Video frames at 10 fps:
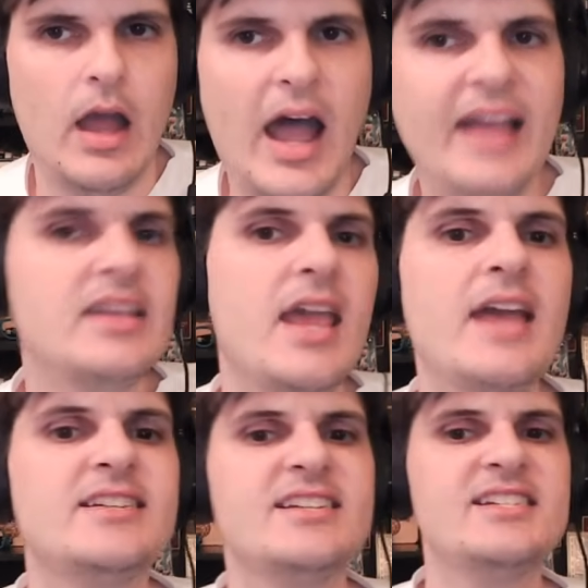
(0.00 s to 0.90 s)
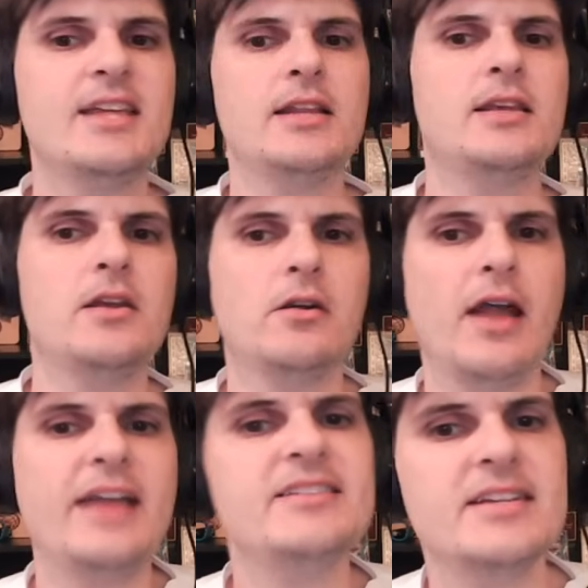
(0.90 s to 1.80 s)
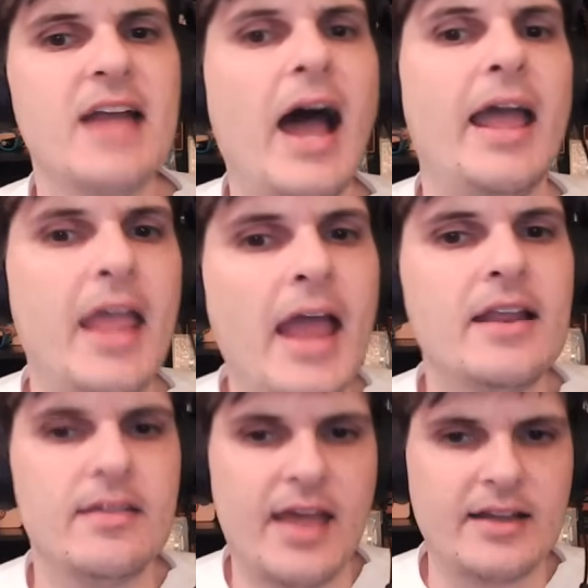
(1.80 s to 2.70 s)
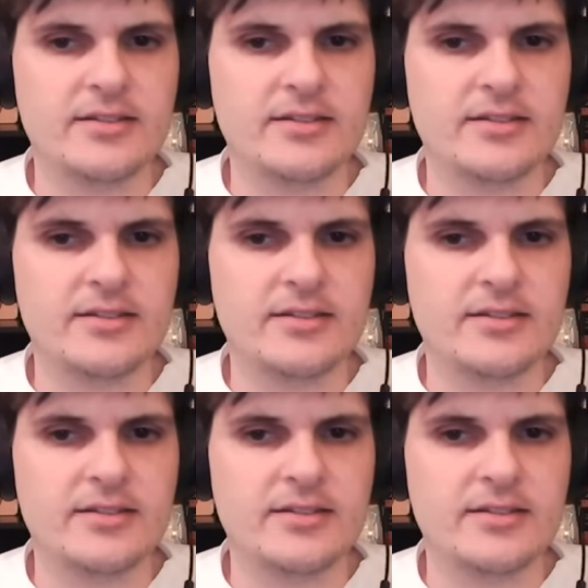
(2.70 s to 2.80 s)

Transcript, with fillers: I can't sit here and deny any of that.